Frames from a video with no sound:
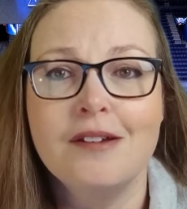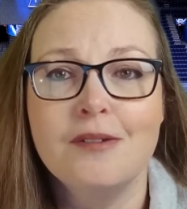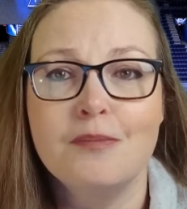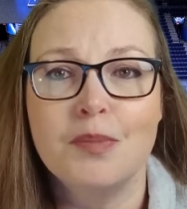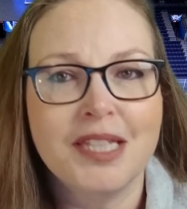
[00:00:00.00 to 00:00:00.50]

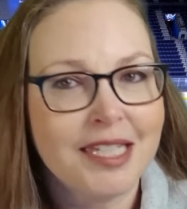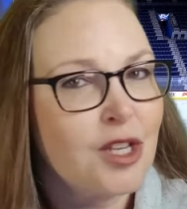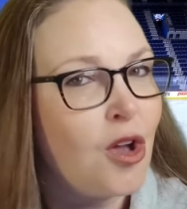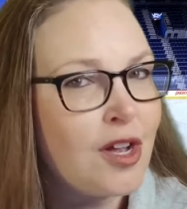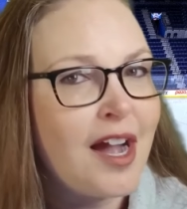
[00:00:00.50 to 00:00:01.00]
But that's
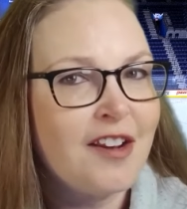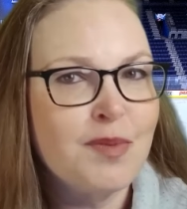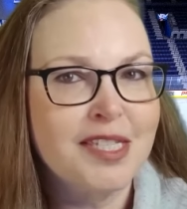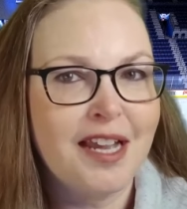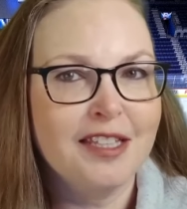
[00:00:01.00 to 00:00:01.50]
all kind of
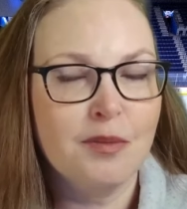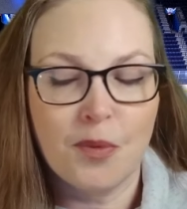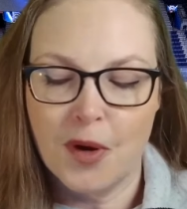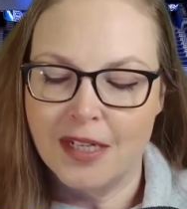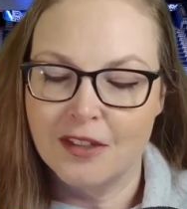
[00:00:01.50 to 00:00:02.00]
beside the
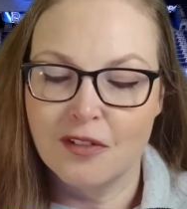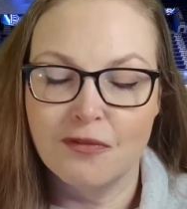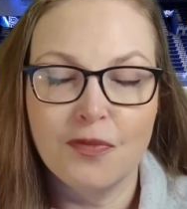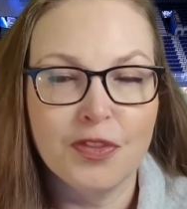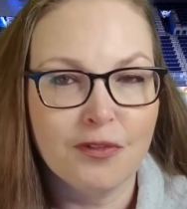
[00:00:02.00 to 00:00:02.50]
point. The
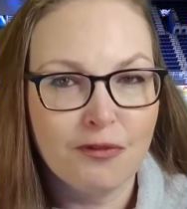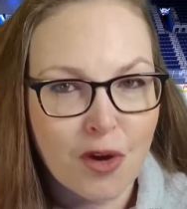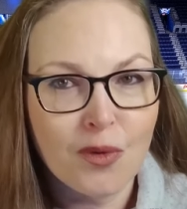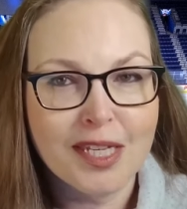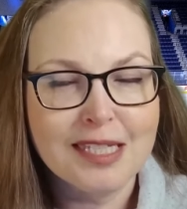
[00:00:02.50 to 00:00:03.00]
the
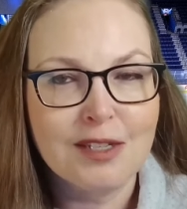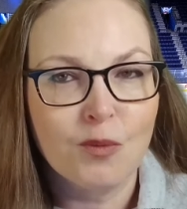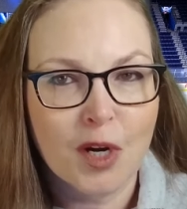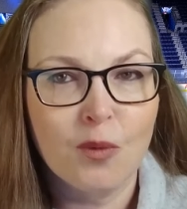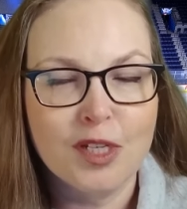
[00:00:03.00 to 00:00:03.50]
focus and
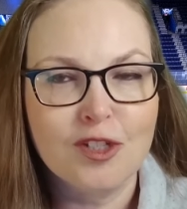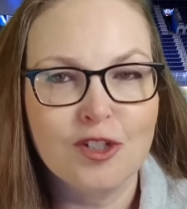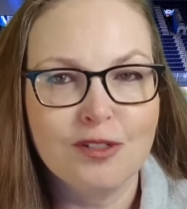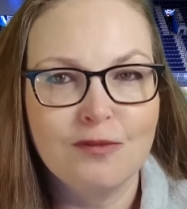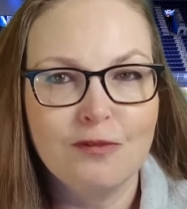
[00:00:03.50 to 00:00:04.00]
where we
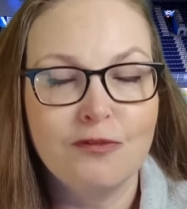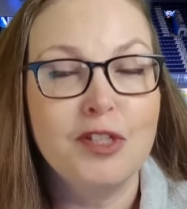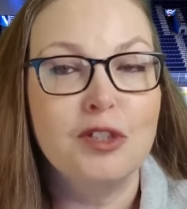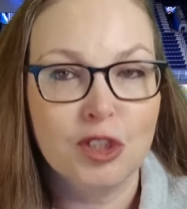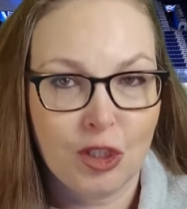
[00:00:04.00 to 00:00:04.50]
should
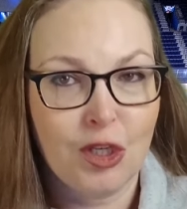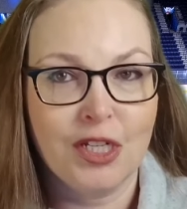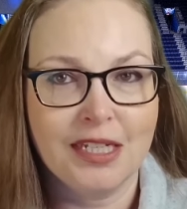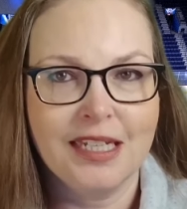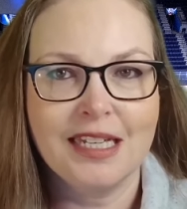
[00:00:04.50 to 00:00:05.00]
feel
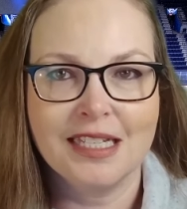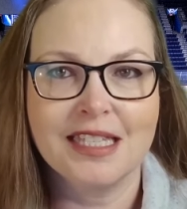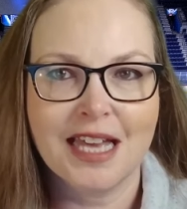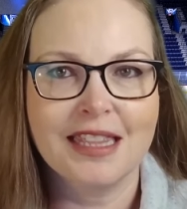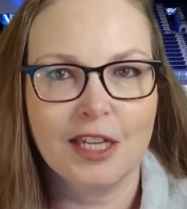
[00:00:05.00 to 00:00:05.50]
good is
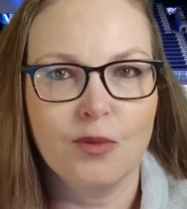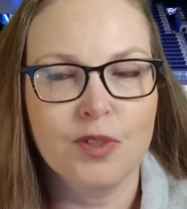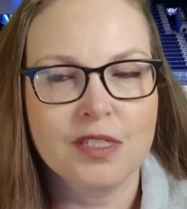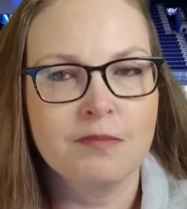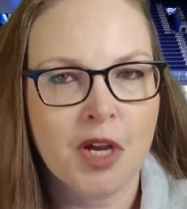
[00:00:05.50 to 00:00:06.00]
that there
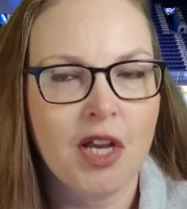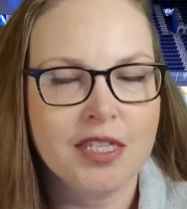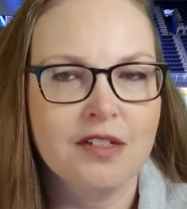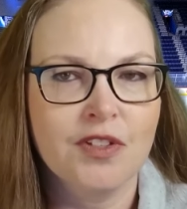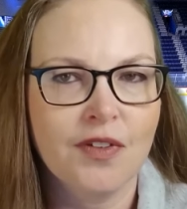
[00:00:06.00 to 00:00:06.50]
was some
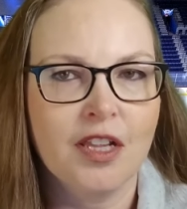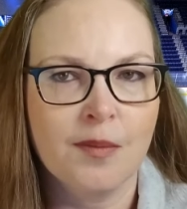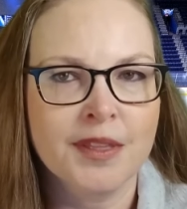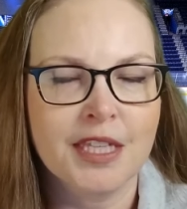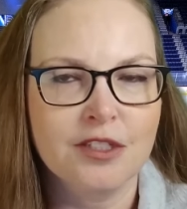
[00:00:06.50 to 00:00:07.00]
positive
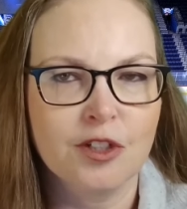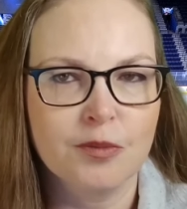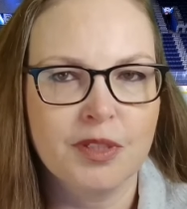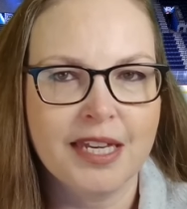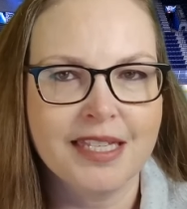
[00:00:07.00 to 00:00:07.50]
development that
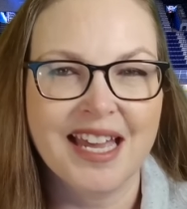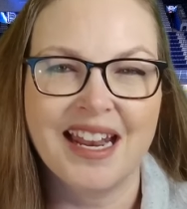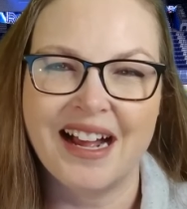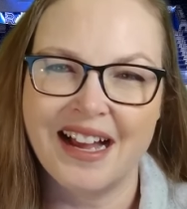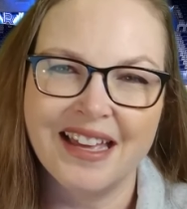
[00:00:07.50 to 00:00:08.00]
took place
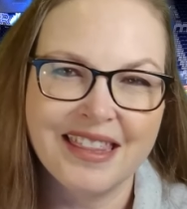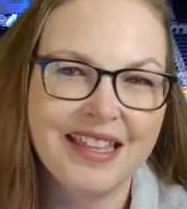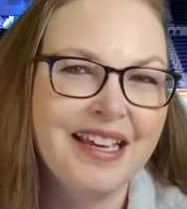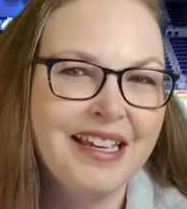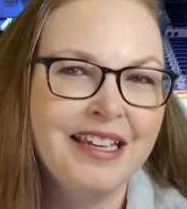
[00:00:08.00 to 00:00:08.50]
and I
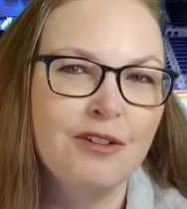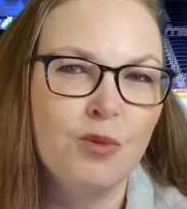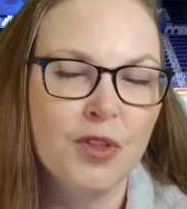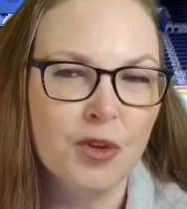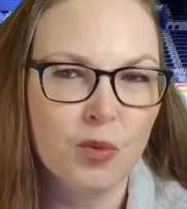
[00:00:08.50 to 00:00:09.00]
think
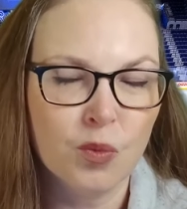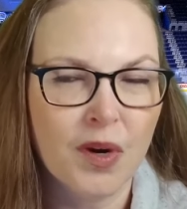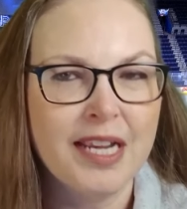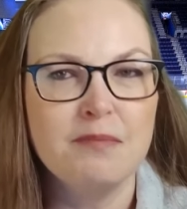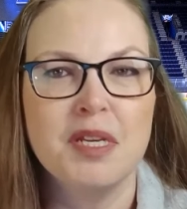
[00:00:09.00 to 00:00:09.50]
with the
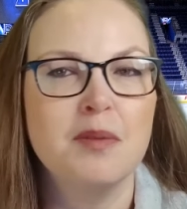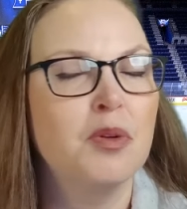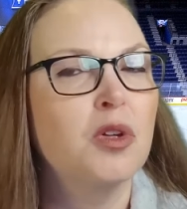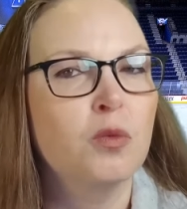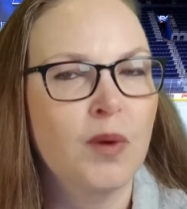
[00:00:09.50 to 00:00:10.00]
right
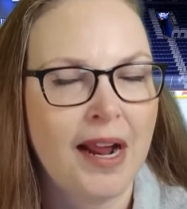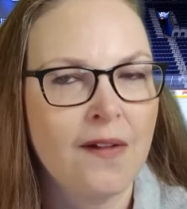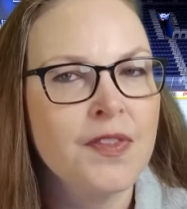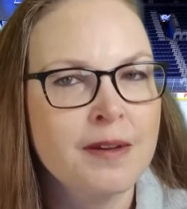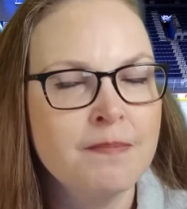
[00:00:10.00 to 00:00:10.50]
people
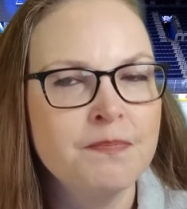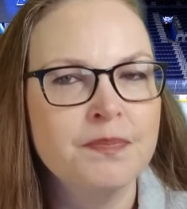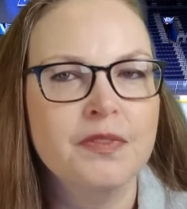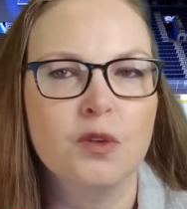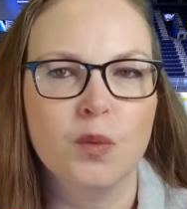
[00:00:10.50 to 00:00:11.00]
around them,
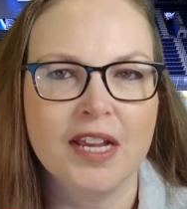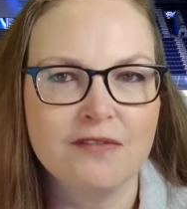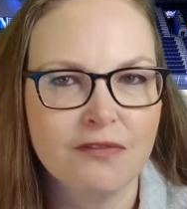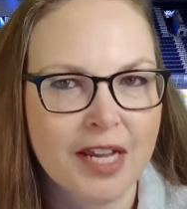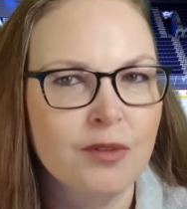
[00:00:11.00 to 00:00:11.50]
the right
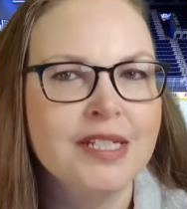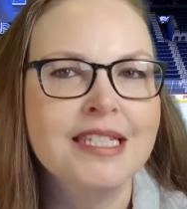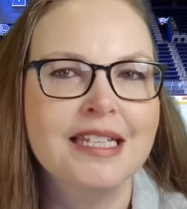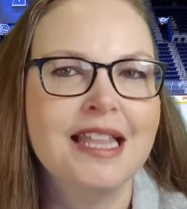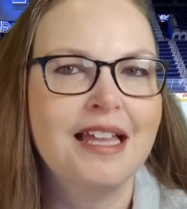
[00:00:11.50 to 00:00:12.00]

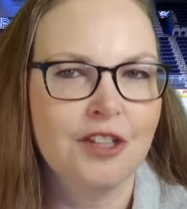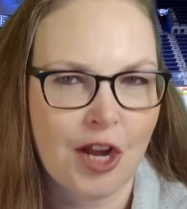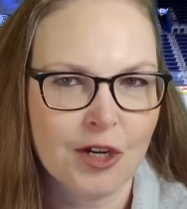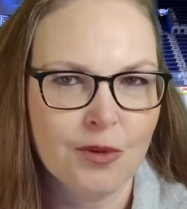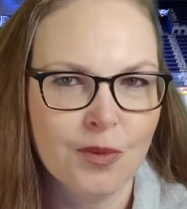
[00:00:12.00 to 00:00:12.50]
veterans in that
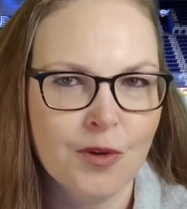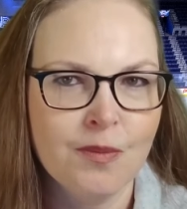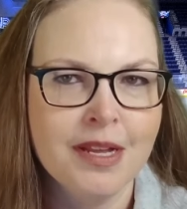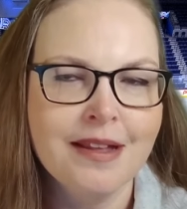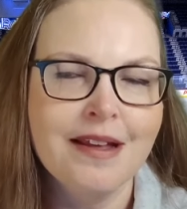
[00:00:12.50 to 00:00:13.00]
locker
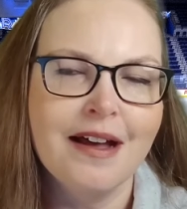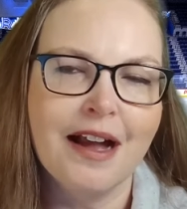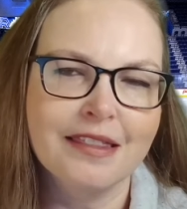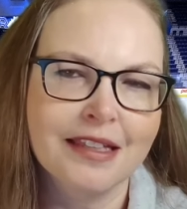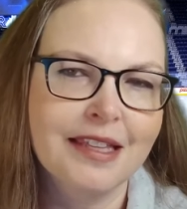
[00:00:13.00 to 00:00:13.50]
room,
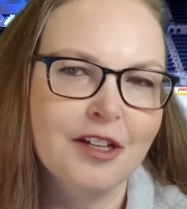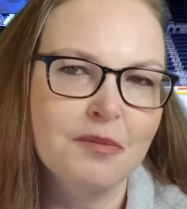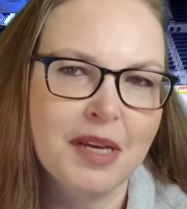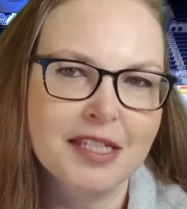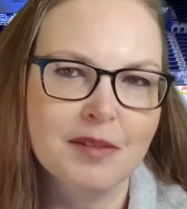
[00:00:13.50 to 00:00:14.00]
I think they could
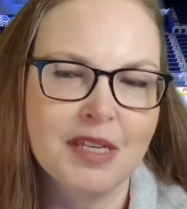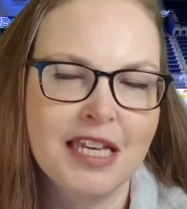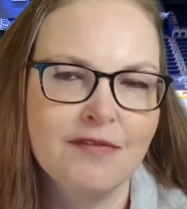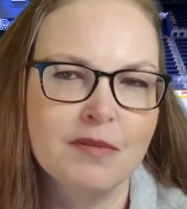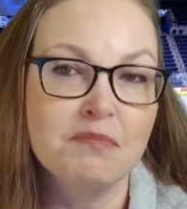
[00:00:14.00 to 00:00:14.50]
make some
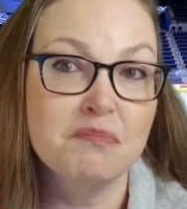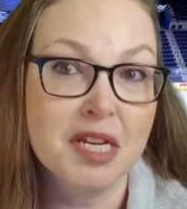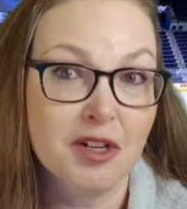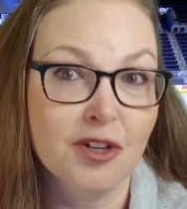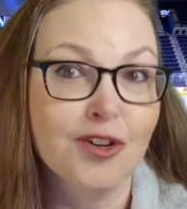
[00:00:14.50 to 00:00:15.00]
even
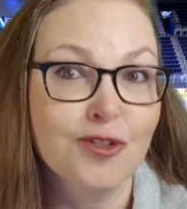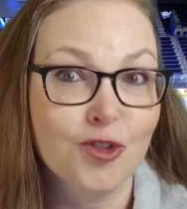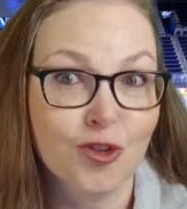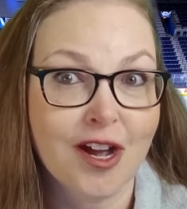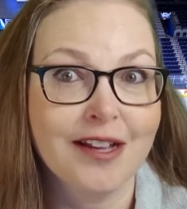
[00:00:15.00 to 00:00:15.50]
bigger
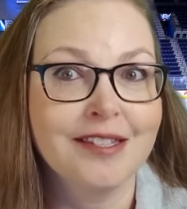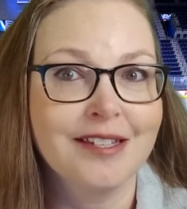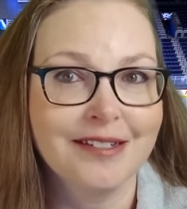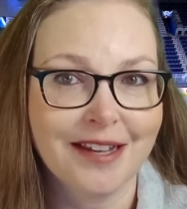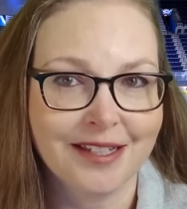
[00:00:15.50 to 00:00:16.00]
strides
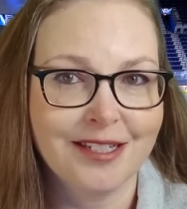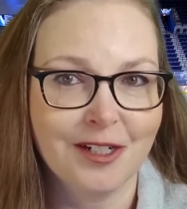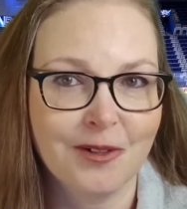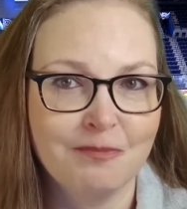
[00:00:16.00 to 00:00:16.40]
next year.